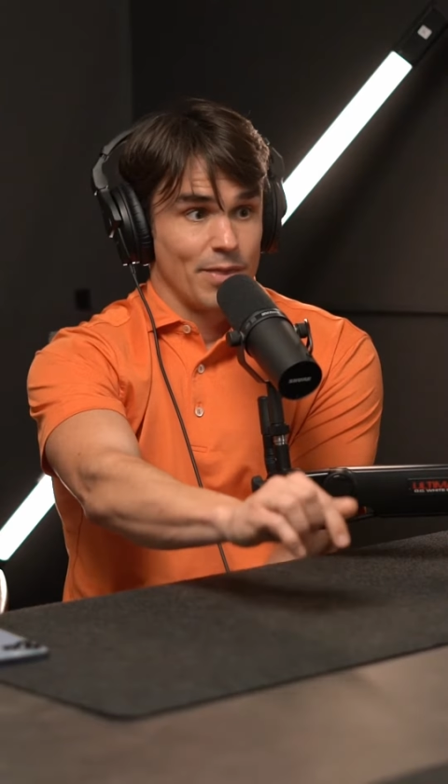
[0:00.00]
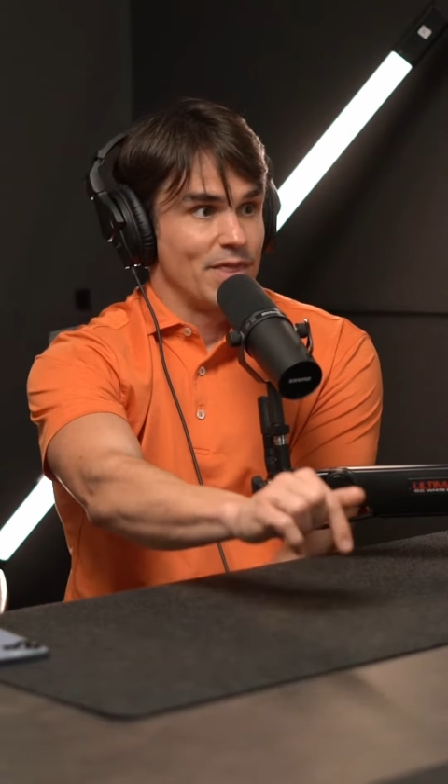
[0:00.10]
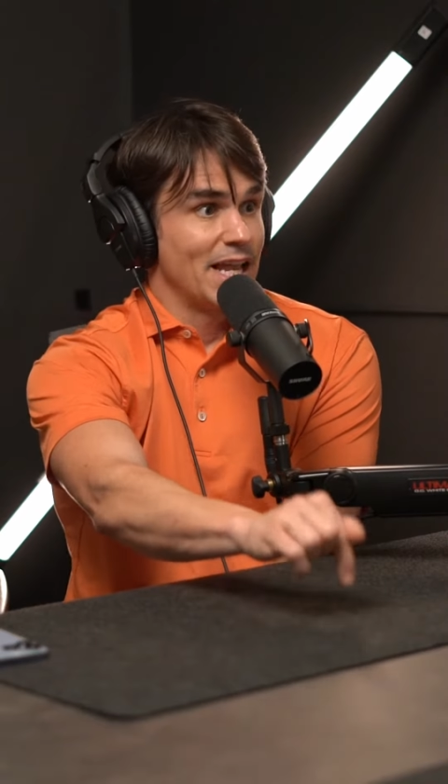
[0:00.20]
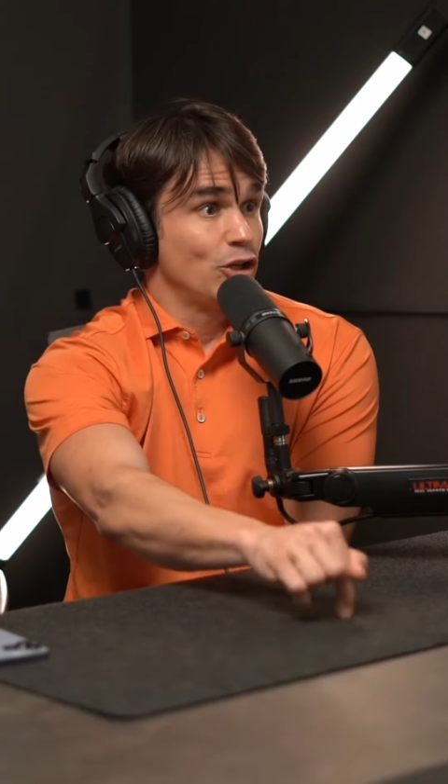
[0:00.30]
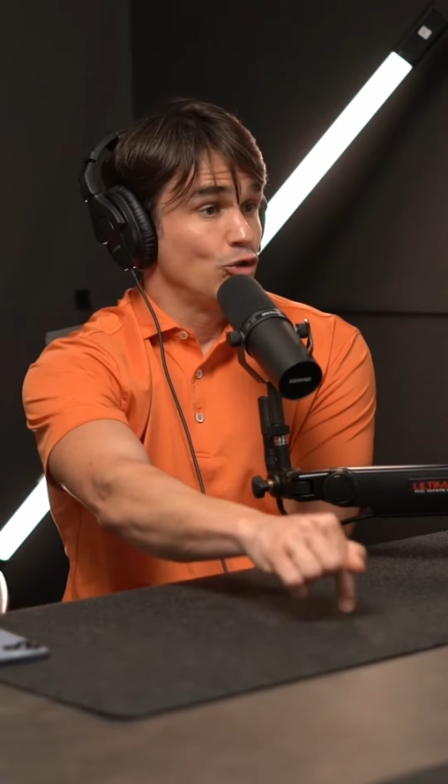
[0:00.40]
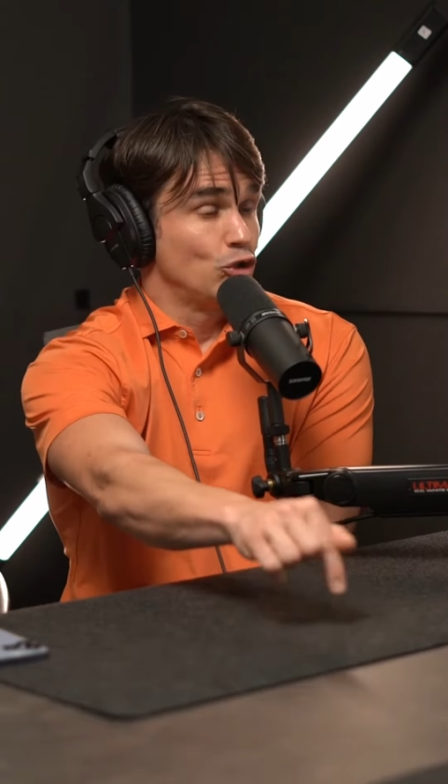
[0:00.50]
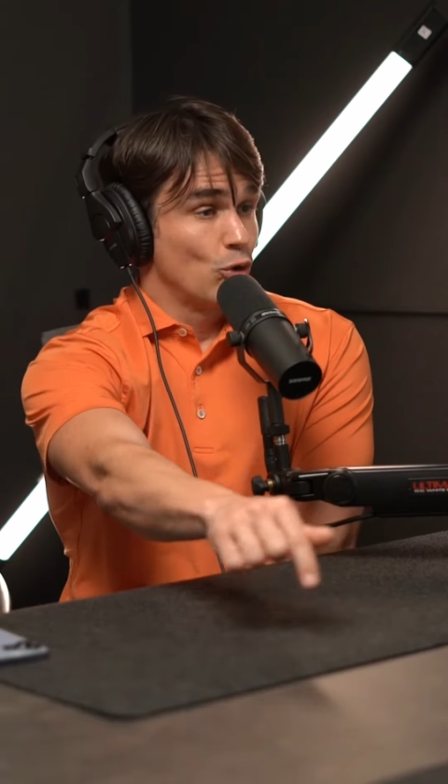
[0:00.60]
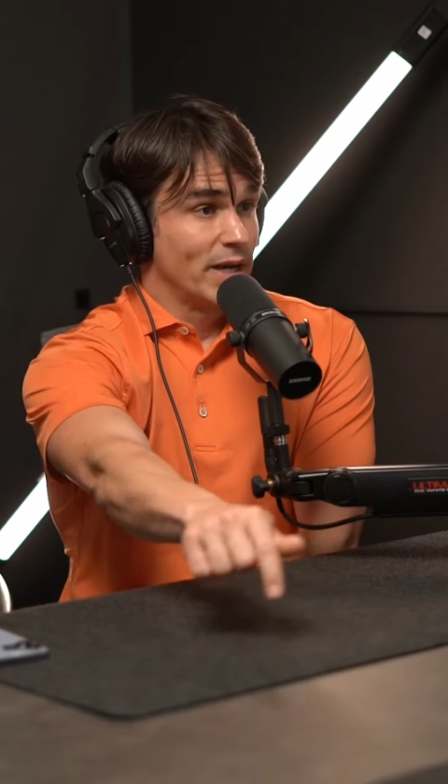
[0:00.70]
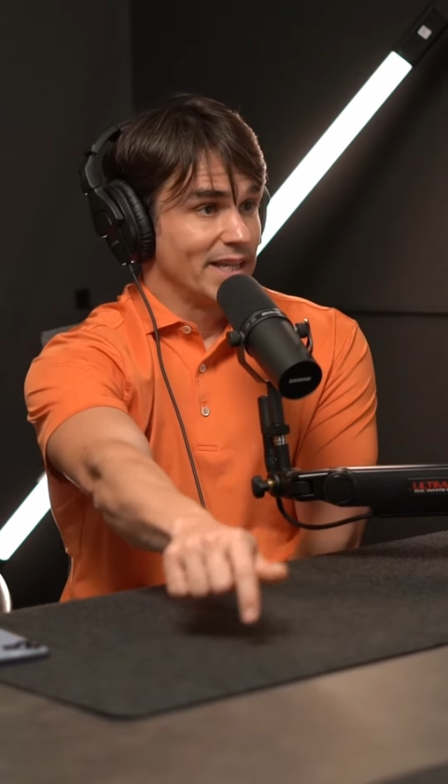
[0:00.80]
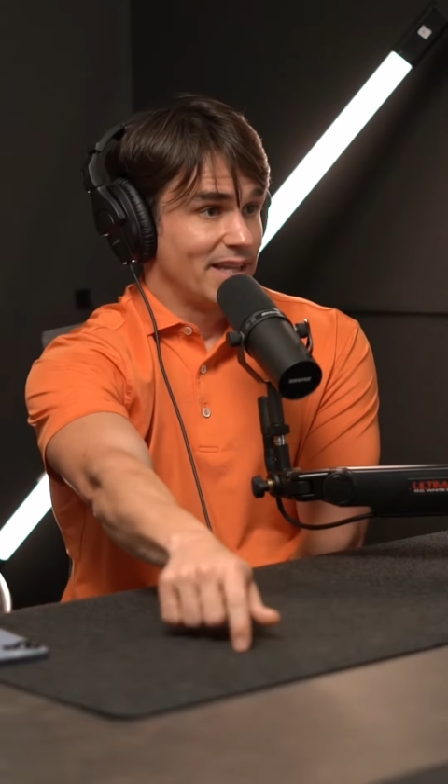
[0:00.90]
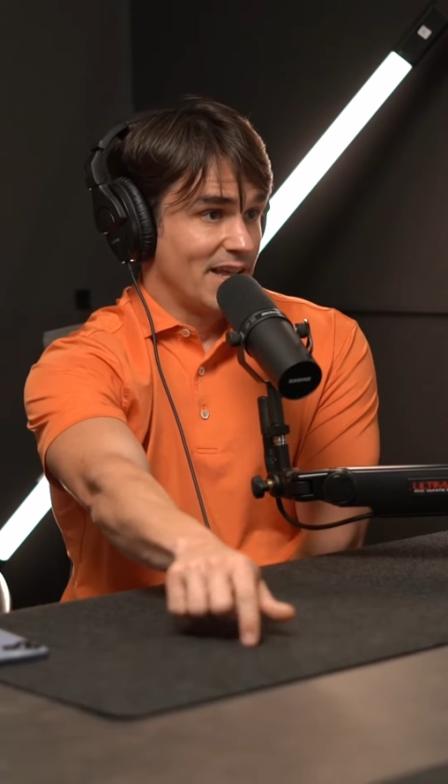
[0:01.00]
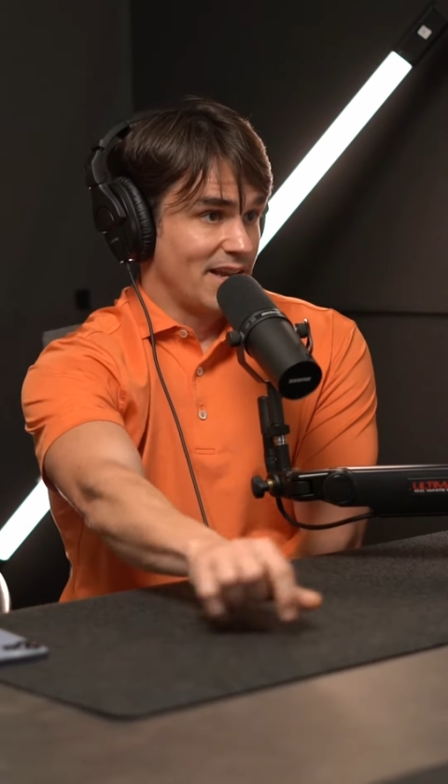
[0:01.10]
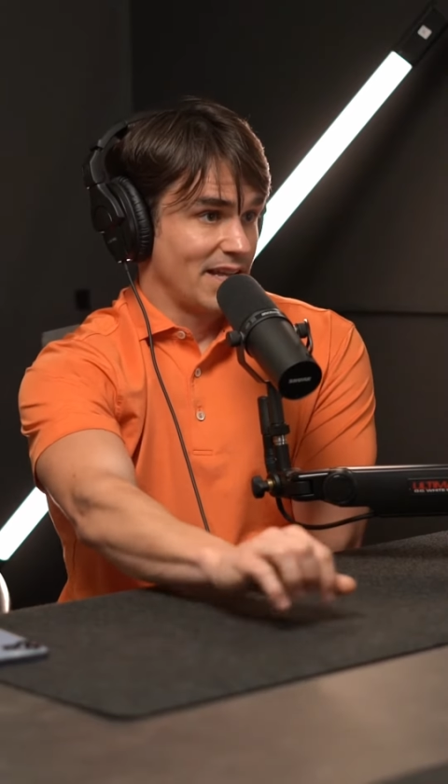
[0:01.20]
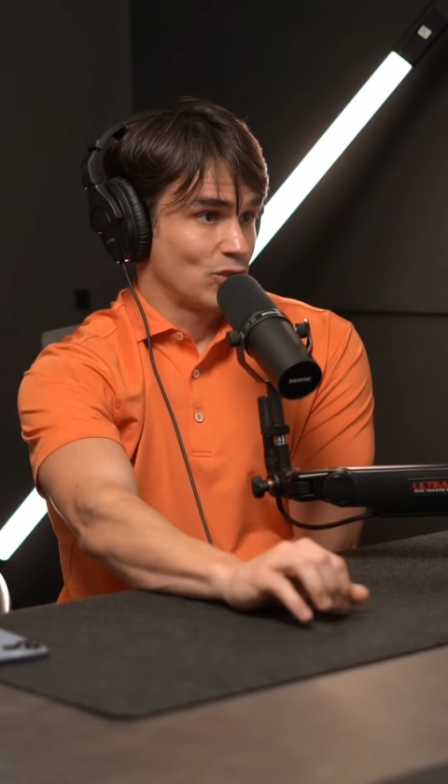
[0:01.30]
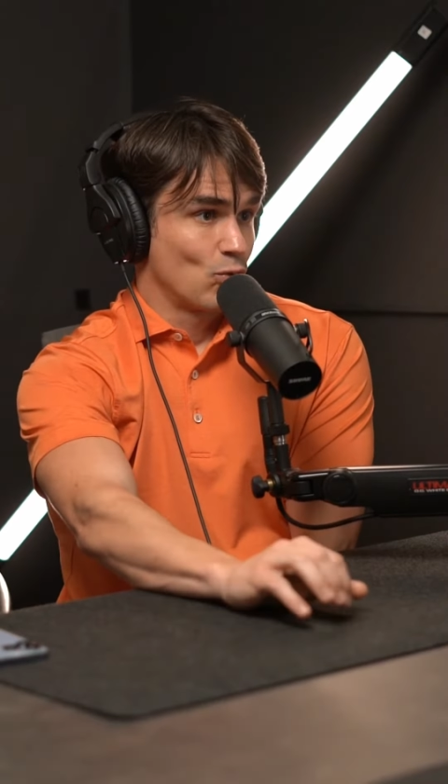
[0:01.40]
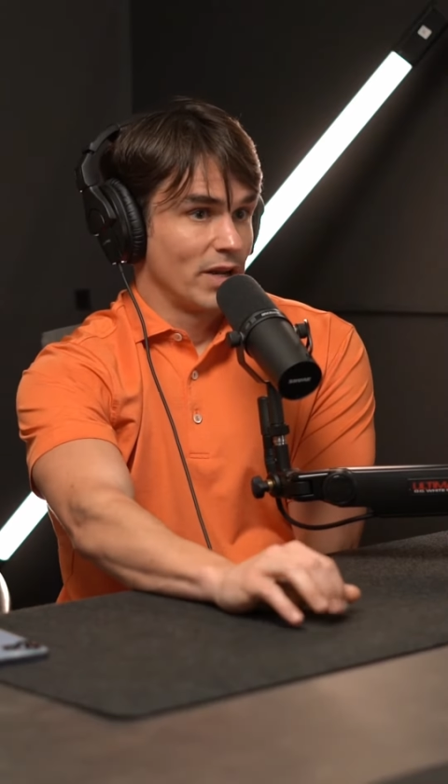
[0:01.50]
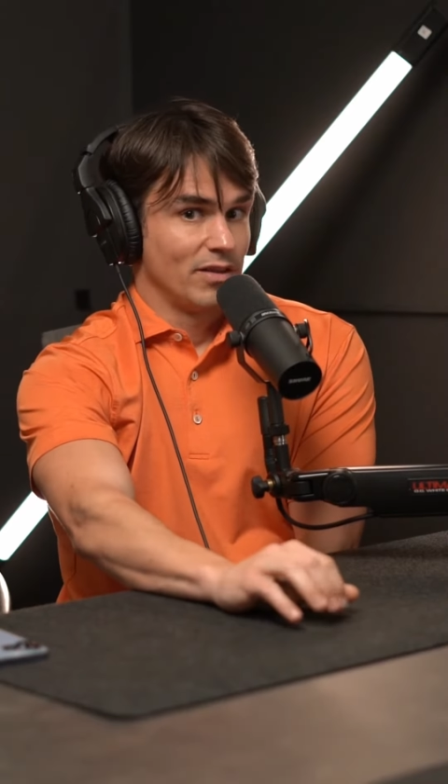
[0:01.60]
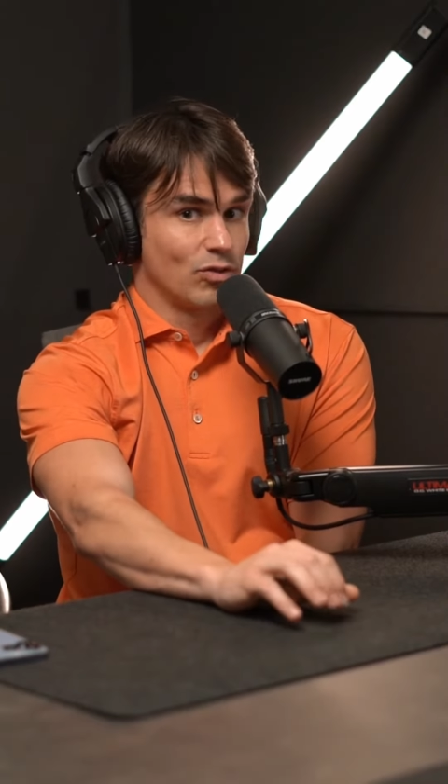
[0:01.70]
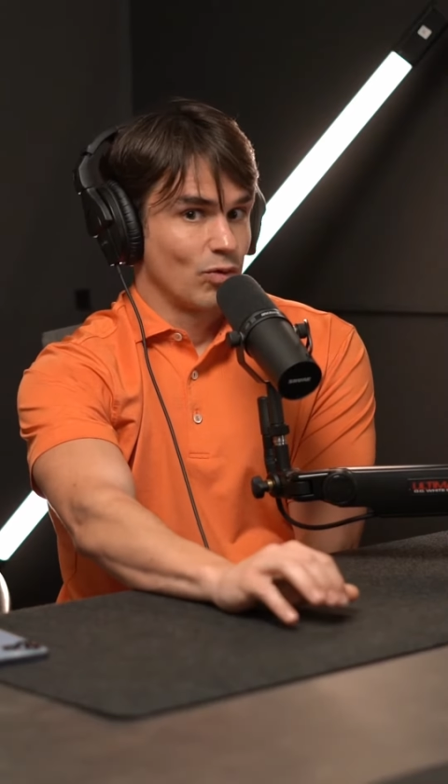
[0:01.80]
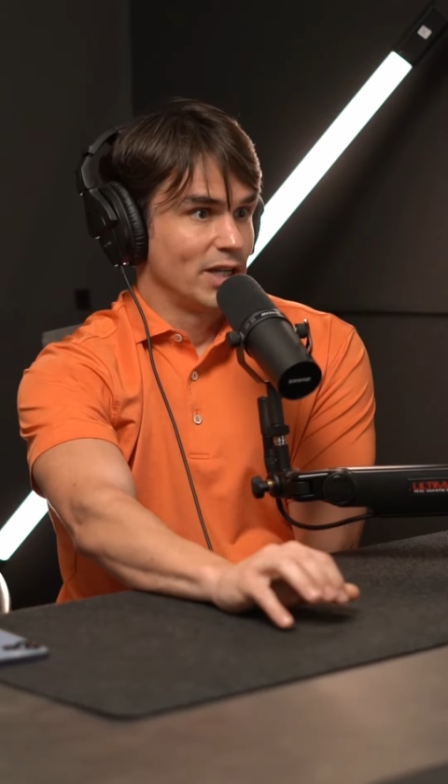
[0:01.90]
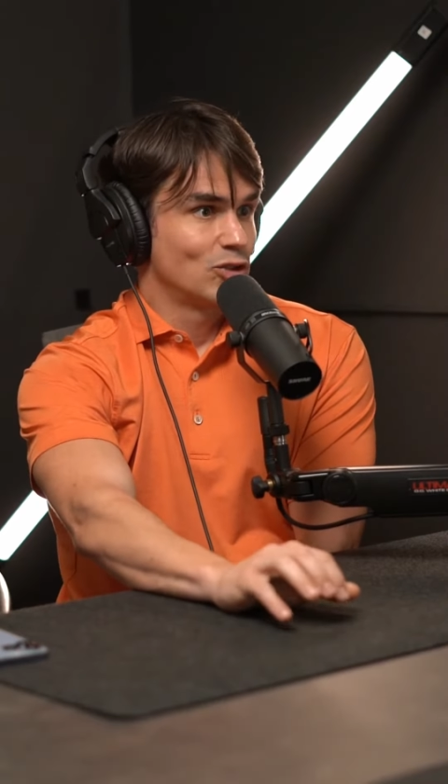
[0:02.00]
Then you do it again at 23,